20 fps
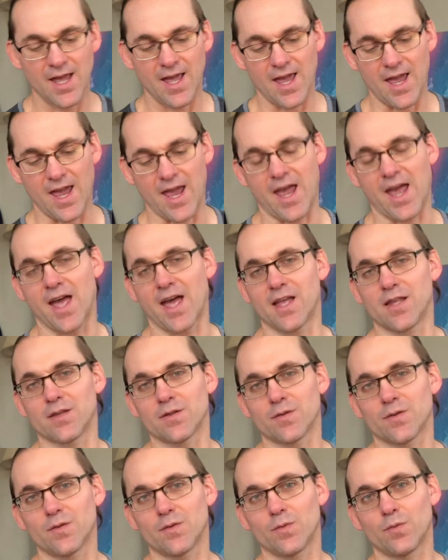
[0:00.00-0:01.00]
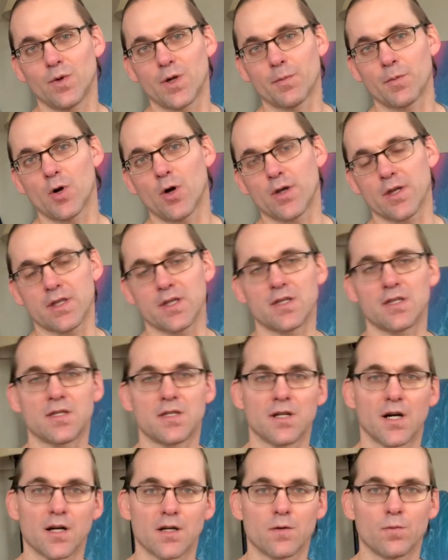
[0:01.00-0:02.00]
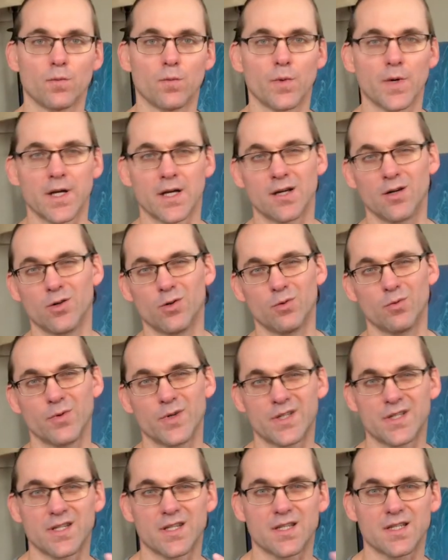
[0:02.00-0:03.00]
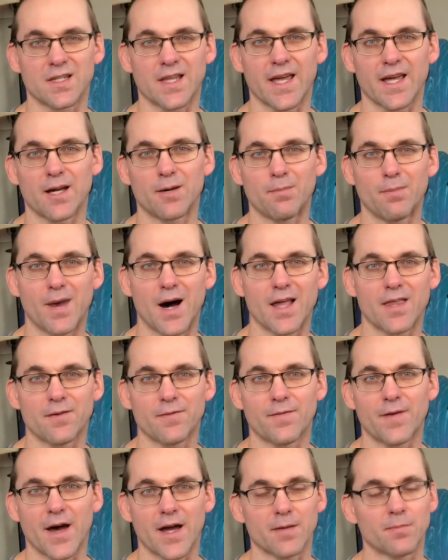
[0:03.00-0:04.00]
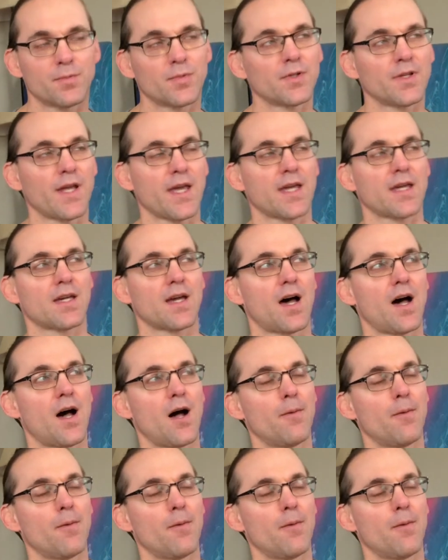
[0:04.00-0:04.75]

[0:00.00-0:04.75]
and what I'm calling the duck wiggle, which is like a modified plank